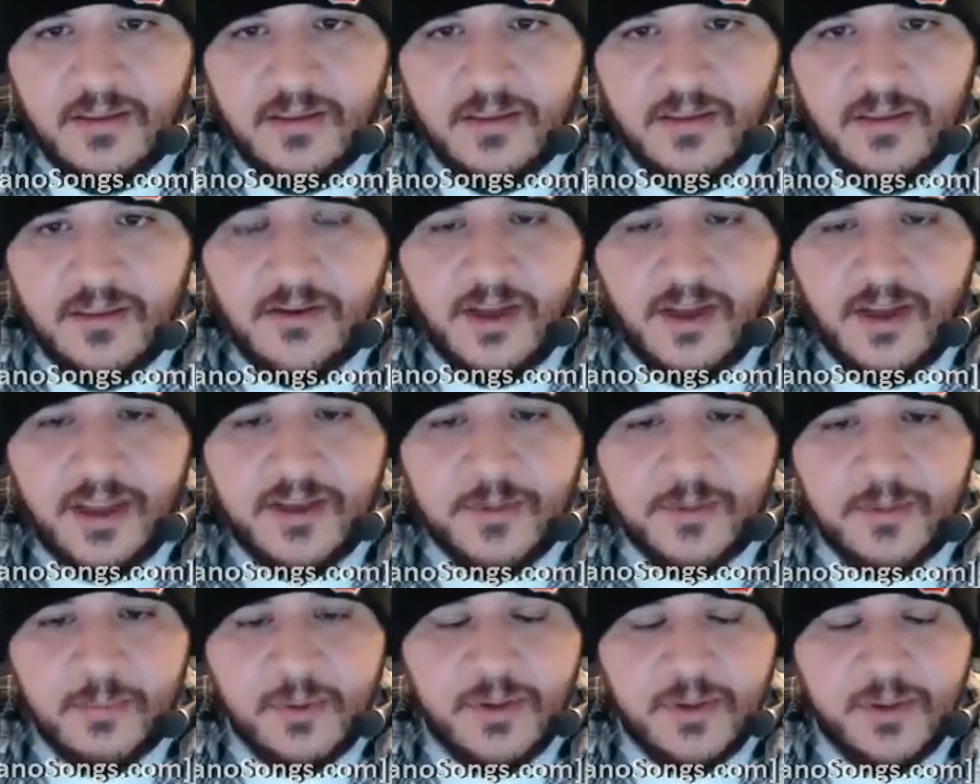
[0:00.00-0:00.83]
you know, I
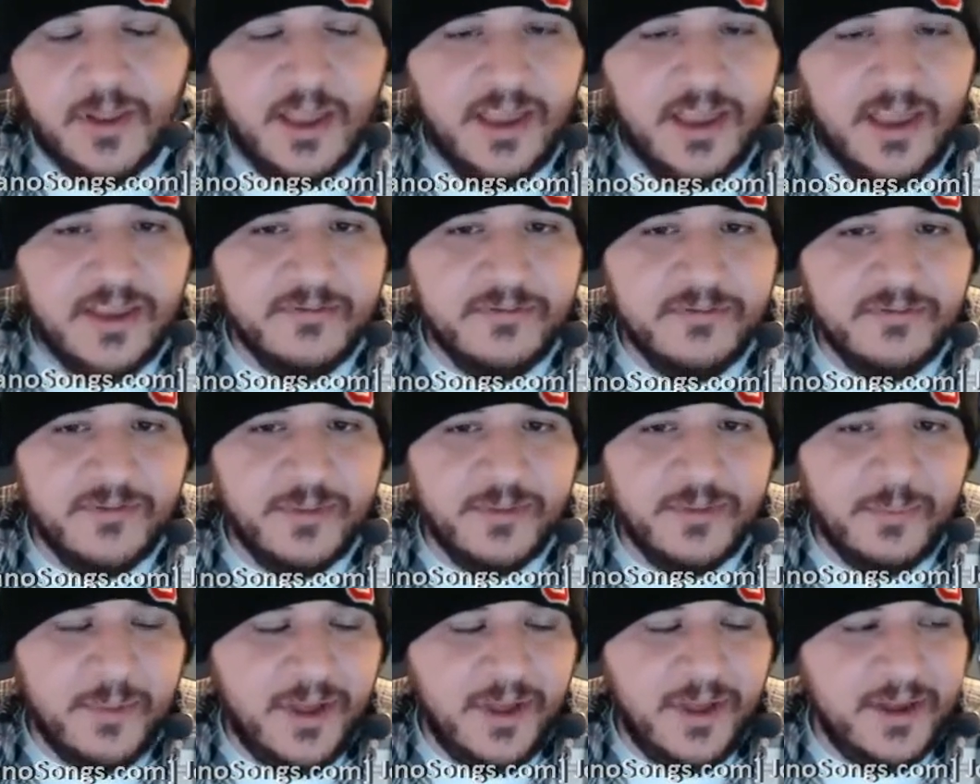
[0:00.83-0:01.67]
could plan for
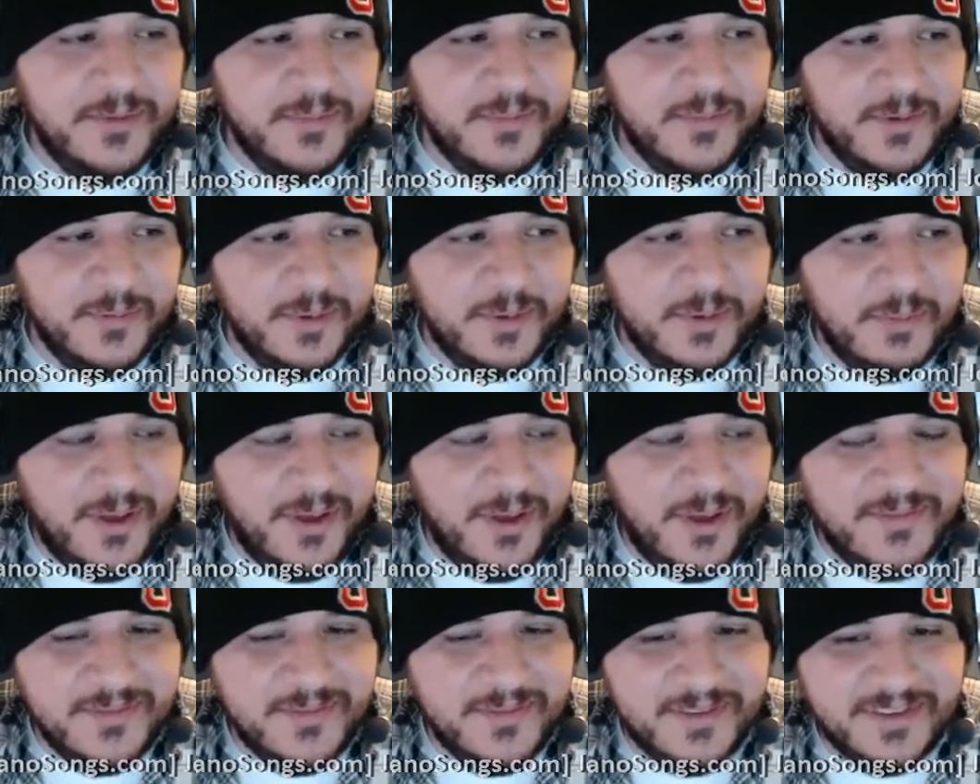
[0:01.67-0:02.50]
the bottom to rip
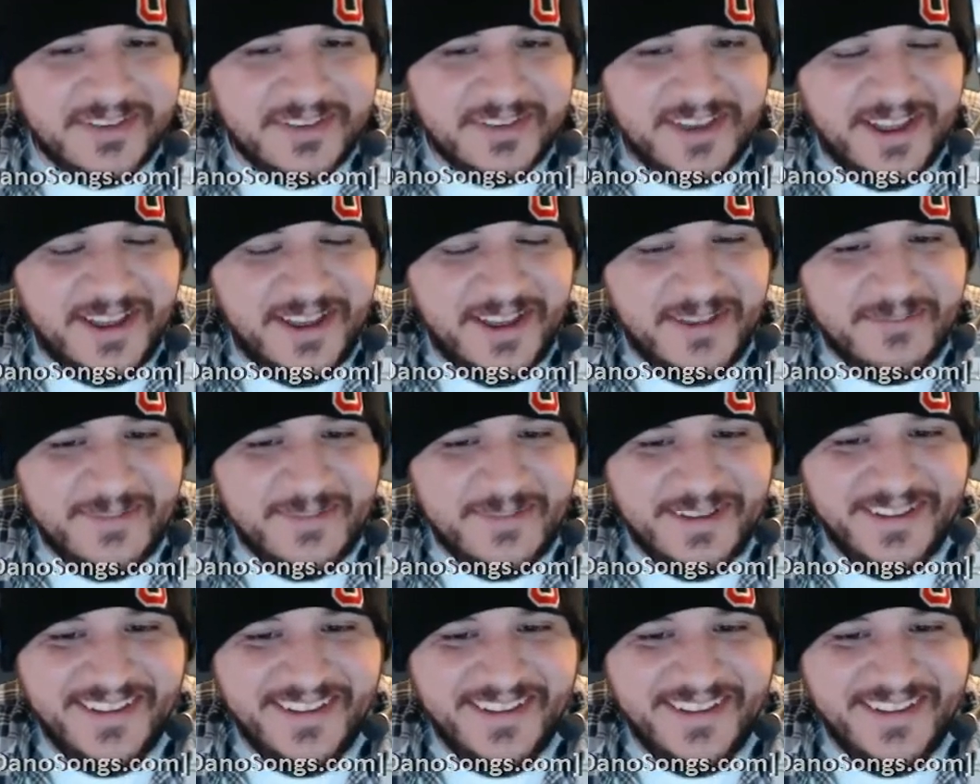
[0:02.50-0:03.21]
off this time.